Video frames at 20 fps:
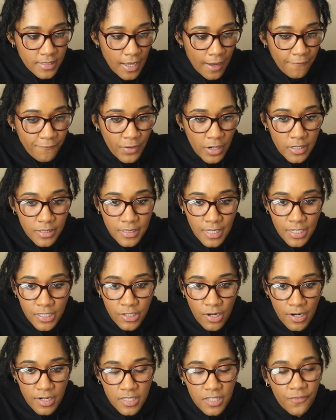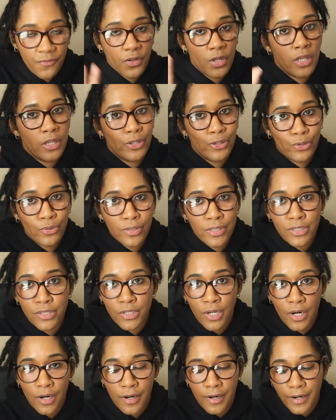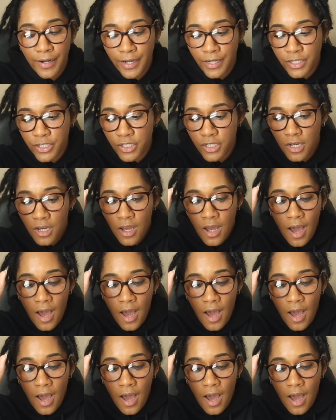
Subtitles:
at first I started to feel a little discouraged.